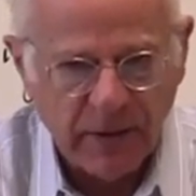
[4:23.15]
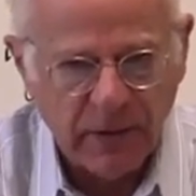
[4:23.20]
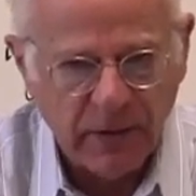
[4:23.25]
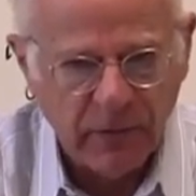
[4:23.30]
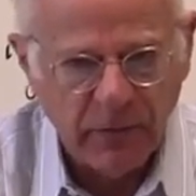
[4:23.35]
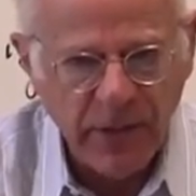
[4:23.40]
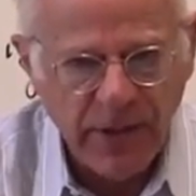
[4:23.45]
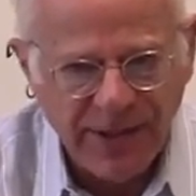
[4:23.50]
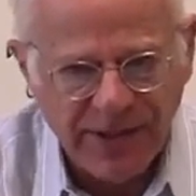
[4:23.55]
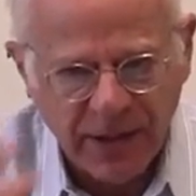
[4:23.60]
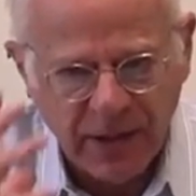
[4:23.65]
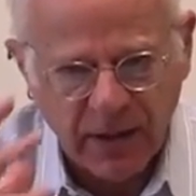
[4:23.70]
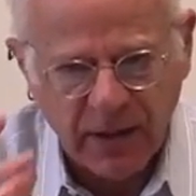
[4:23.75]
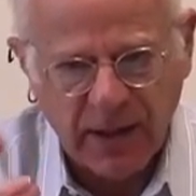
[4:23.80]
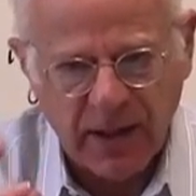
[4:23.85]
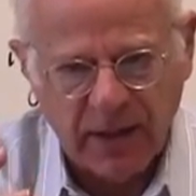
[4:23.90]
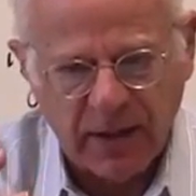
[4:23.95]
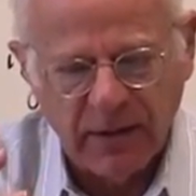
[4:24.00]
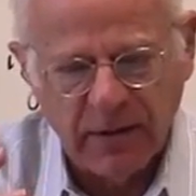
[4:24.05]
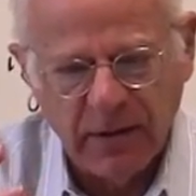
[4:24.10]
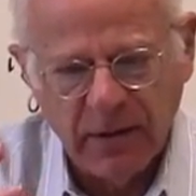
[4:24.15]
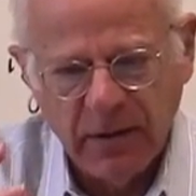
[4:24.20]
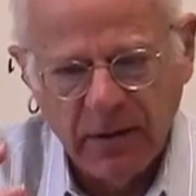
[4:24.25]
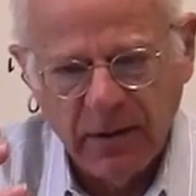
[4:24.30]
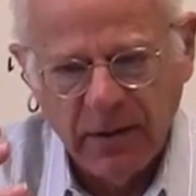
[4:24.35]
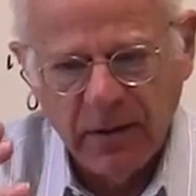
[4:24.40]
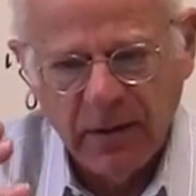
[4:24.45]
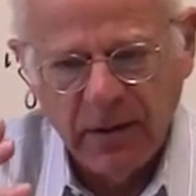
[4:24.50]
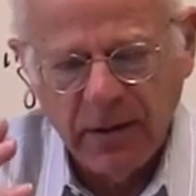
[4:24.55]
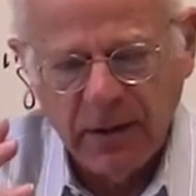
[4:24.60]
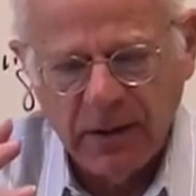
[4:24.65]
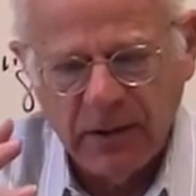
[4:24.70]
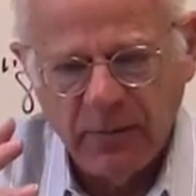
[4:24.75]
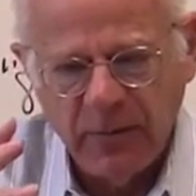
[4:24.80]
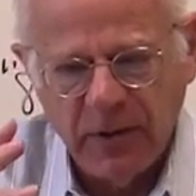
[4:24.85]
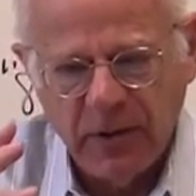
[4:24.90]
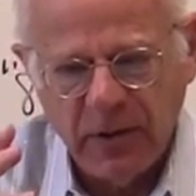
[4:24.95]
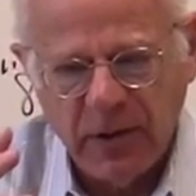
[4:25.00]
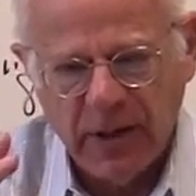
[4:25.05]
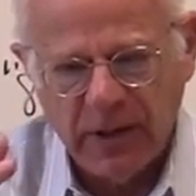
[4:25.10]
And the reason, again, is
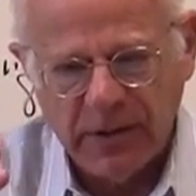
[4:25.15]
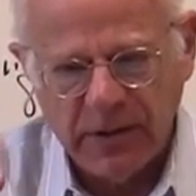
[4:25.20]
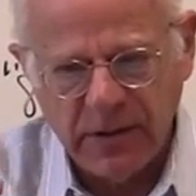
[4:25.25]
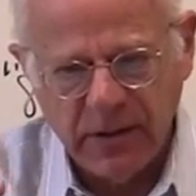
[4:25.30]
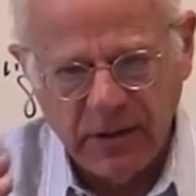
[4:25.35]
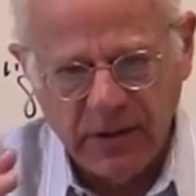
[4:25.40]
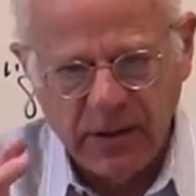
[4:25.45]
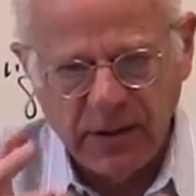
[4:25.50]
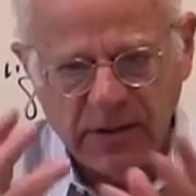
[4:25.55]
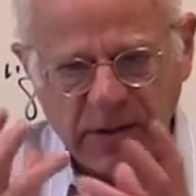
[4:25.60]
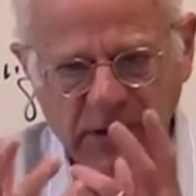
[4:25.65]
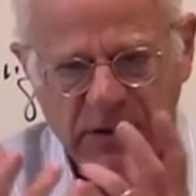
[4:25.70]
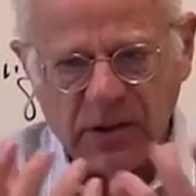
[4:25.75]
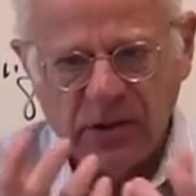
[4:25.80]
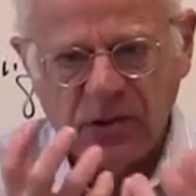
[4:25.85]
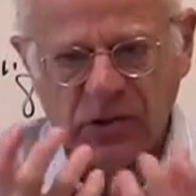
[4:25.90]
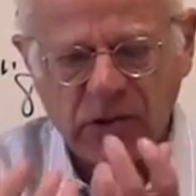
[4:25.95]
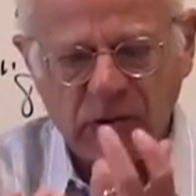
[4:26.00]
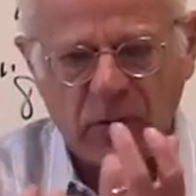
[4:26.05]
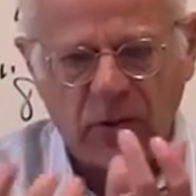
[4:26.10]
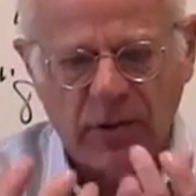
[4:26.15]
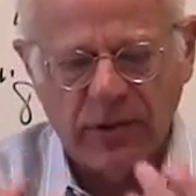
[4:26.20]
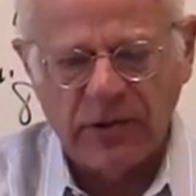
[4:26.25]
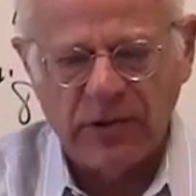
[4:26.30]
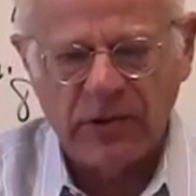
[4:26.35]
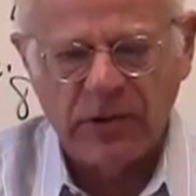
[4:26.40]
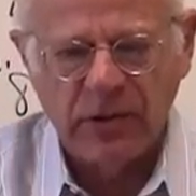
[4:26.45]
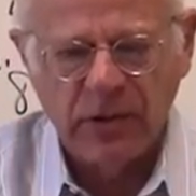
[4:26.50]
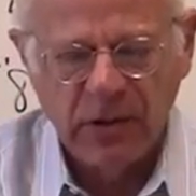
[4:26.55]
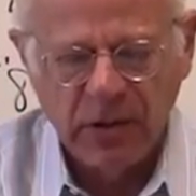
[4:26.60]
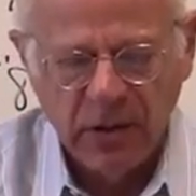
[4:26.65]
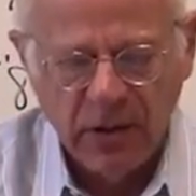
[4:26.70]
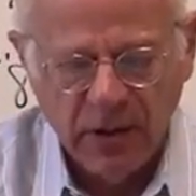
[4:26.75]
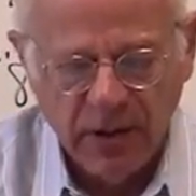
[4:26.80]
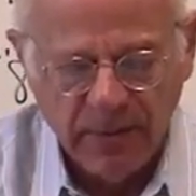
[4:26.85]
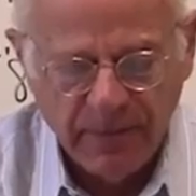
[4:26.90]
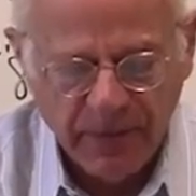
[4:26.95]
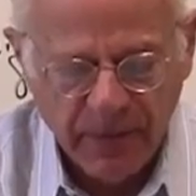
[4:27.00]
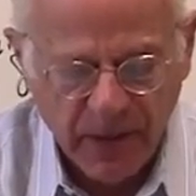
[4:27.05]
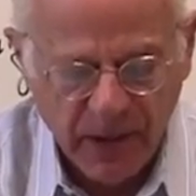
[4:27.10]
because this is the source
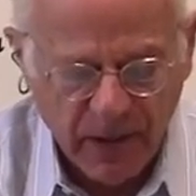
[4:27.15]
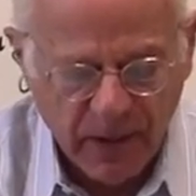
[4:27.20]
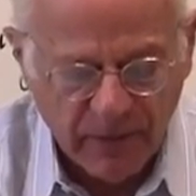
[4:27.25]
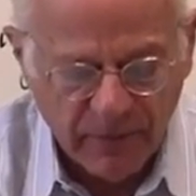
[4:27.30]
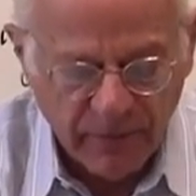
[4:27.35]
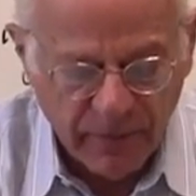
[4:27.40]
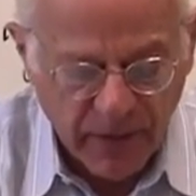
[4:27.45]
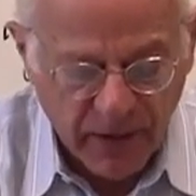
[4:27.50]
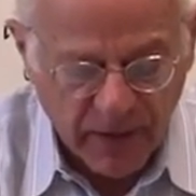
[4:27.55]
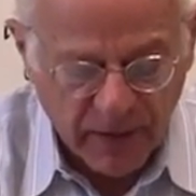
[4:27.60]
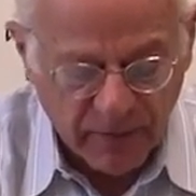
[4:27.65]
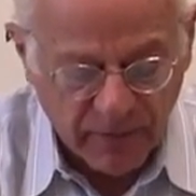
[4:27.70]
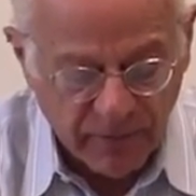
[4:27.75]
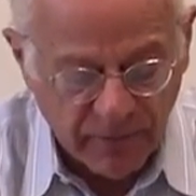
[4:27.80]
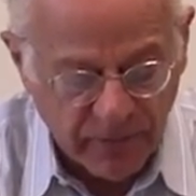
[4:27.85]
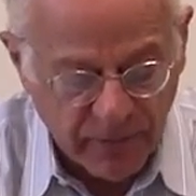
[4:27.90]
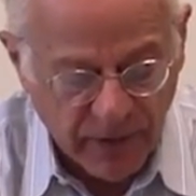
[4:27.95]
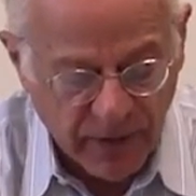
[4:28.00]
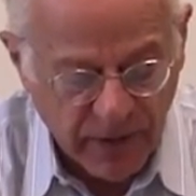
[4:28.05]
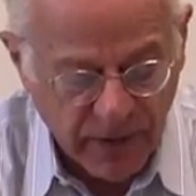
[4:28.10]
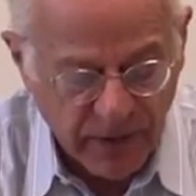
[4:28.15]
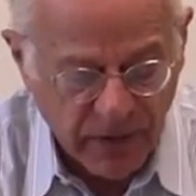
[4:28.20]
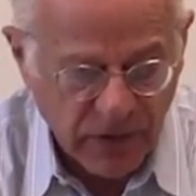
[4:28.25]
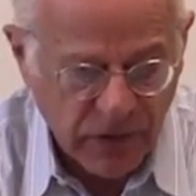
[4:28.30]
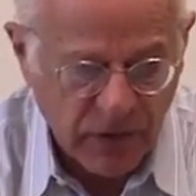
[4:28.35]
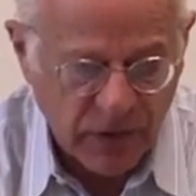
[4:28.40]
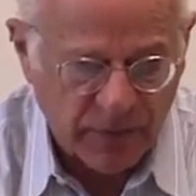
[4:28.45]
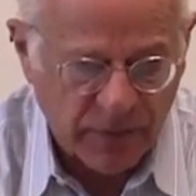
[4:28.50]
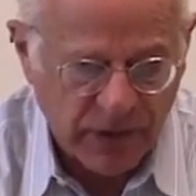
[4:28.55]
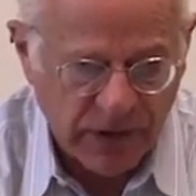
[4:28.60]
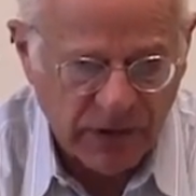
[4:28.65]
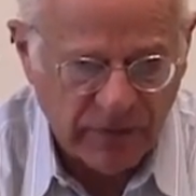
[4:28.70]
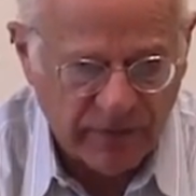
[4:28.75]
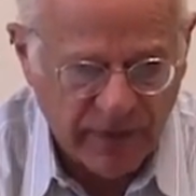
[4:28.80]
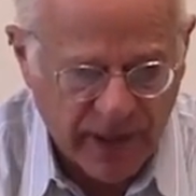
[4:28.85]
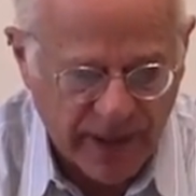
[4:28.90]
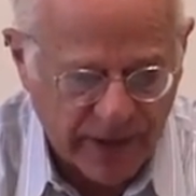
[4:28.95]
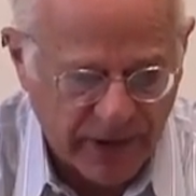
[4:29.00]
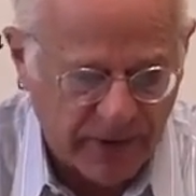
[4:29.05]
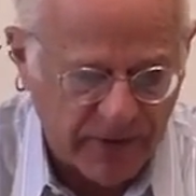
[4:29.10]
of surplus
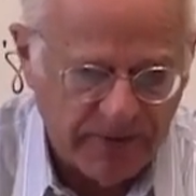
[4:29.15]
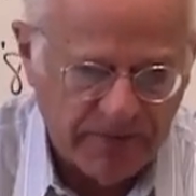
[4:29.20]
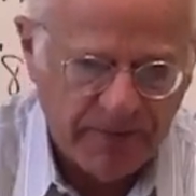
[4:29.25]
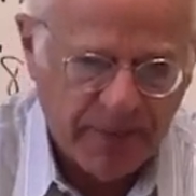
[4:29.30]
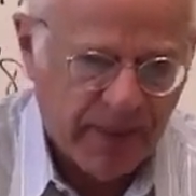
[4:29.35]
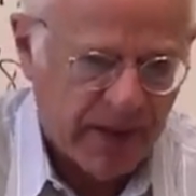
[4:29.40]
value.